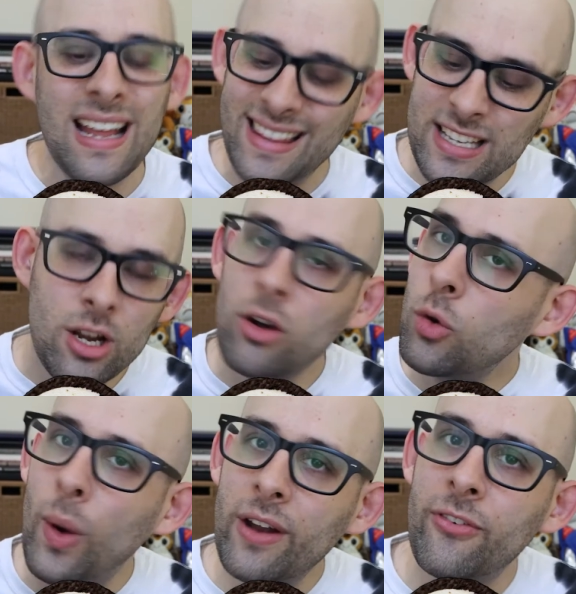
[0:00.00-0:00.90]
These aren't
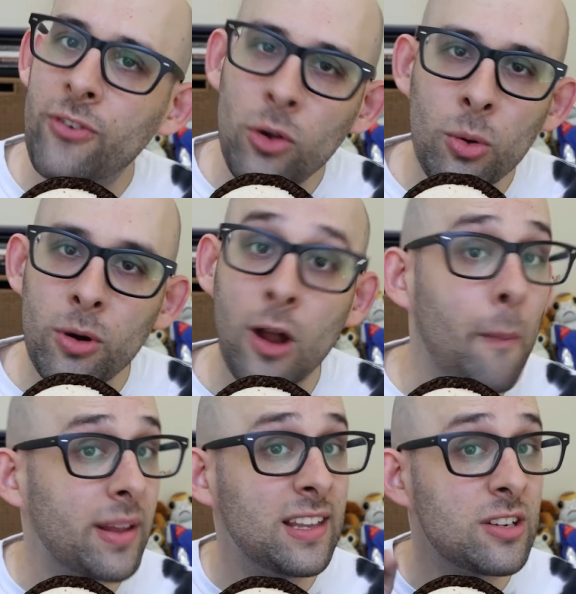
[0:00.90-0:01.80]
quite a full Oreo,
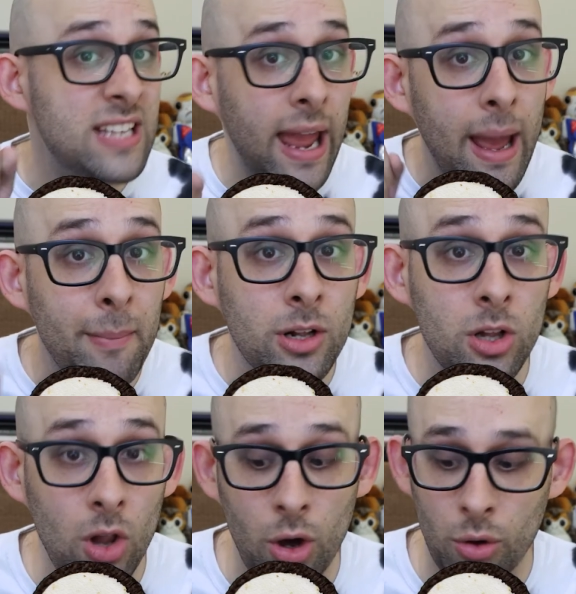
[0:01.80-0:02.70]
but they're damn
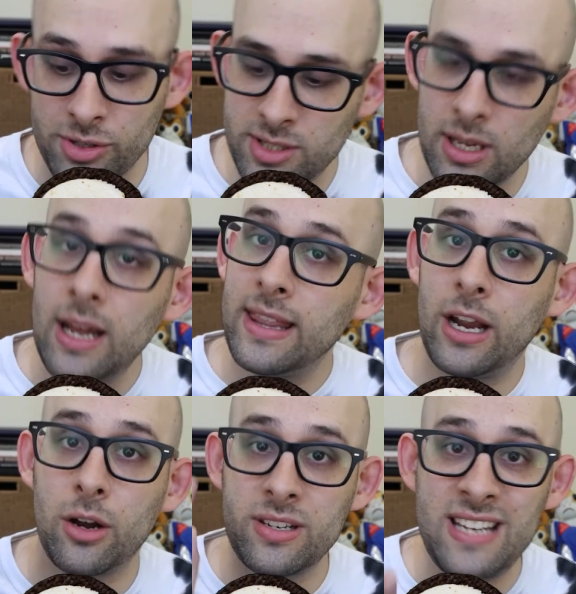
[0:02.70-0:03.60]
close. They
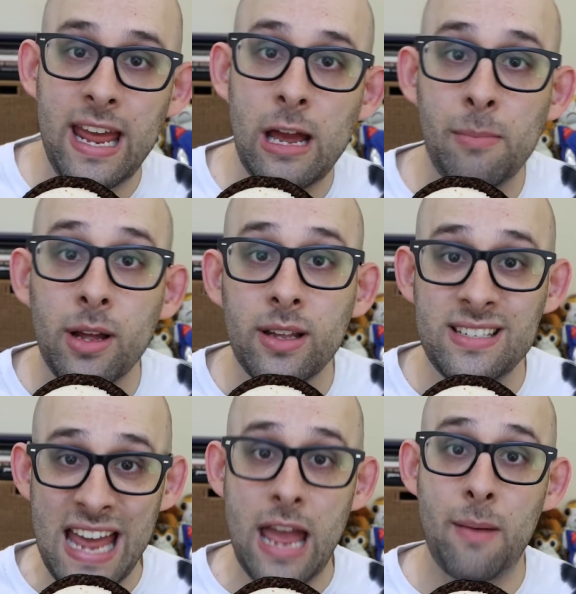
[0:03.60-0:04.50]
are damn
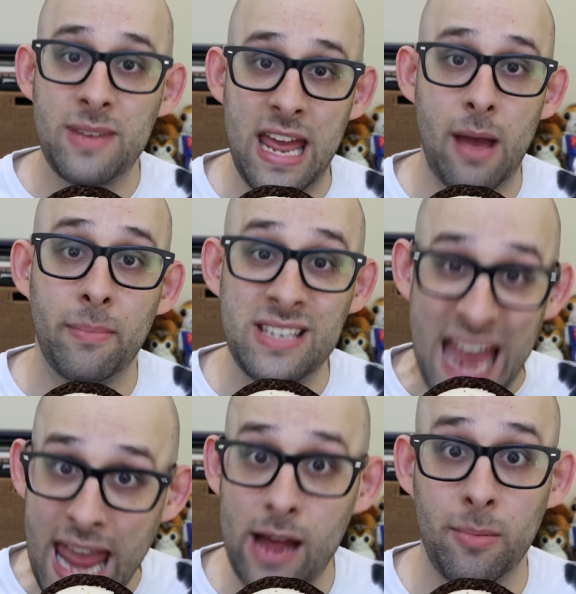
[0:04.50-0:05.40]

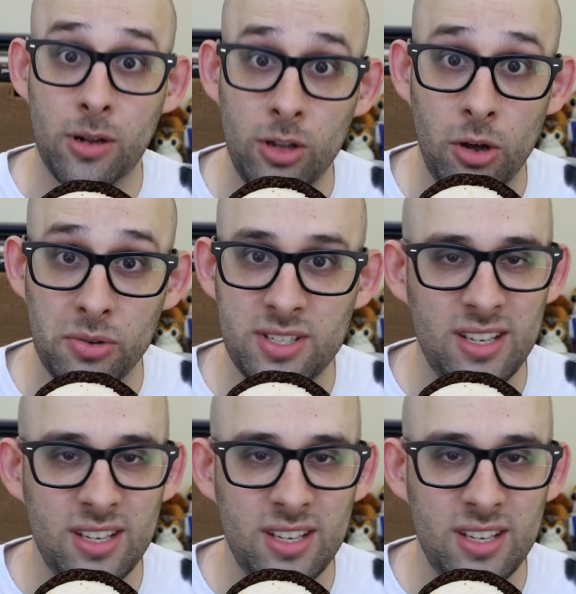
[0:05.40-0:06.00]
close.